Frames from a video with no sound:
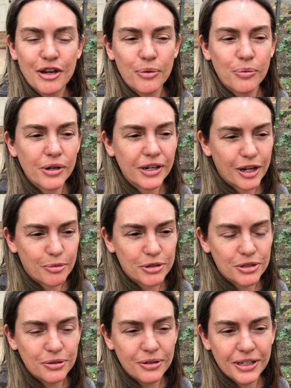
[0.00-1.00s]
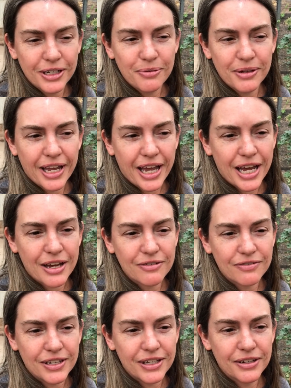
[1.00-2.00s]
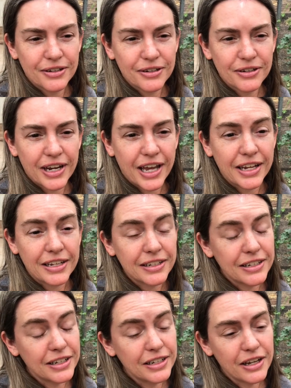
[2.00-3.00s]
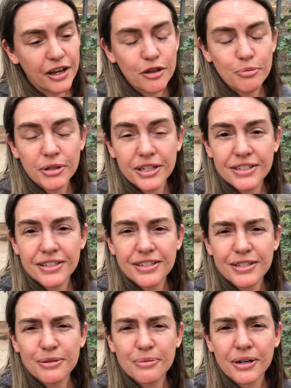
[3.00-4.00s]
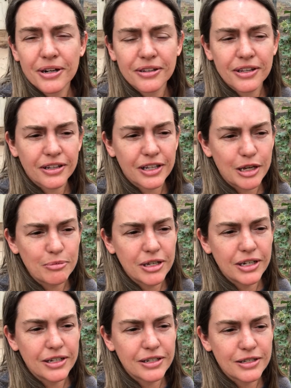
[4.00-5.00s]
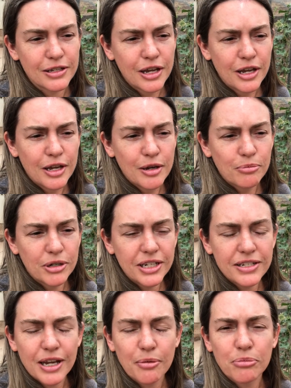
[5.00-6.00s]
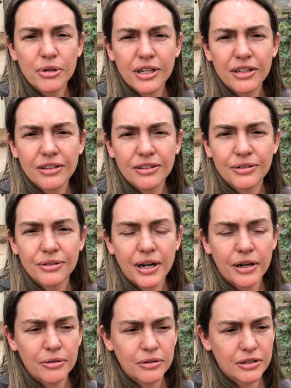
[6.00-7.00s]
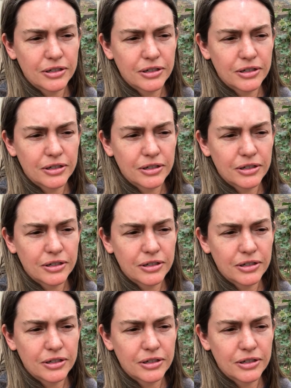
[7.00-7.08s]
What an opportunity we have here and in other places where the climate is pretty temperate throughout